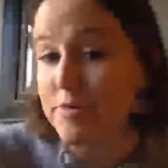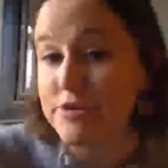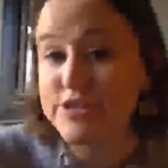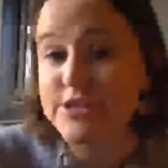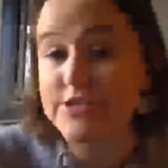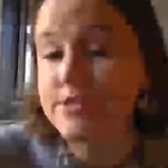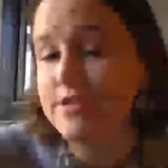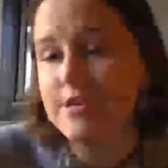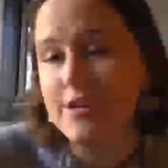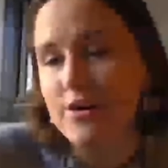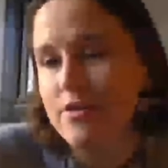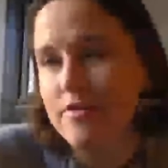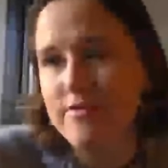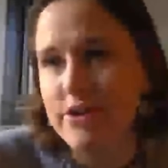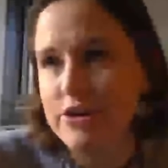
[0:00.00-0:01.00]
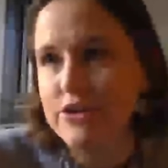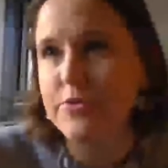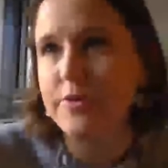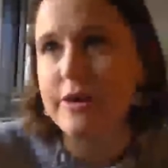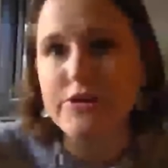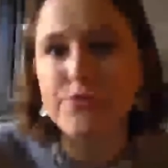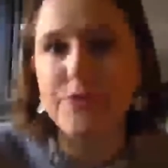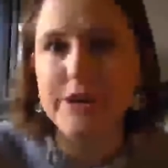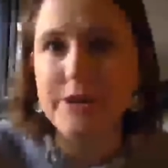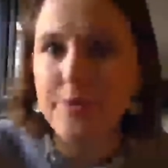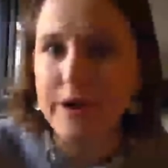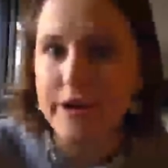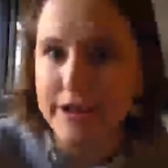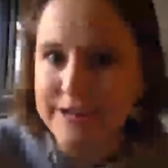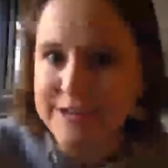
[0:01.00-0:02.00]
which is, a very 2020
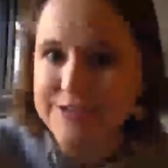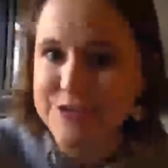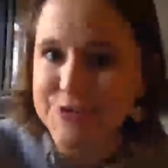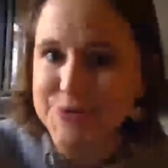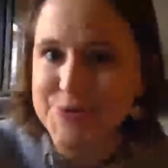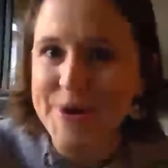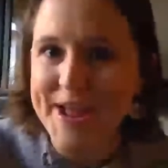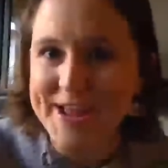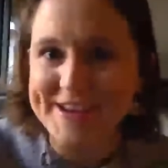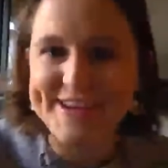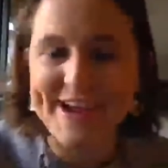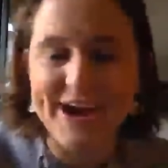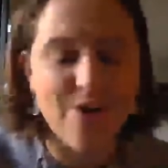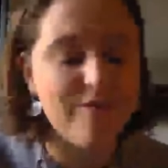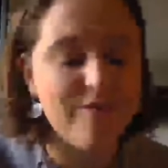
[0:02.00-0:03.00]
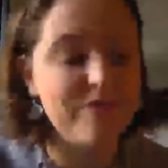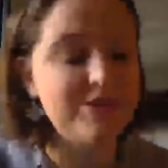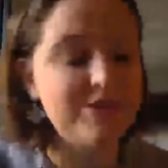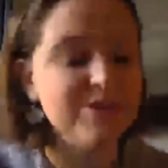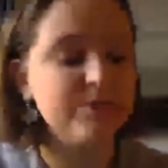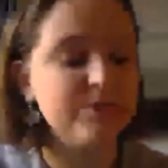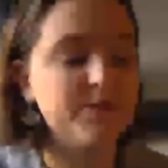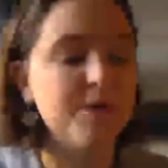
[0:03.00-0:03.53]
way to end our videos.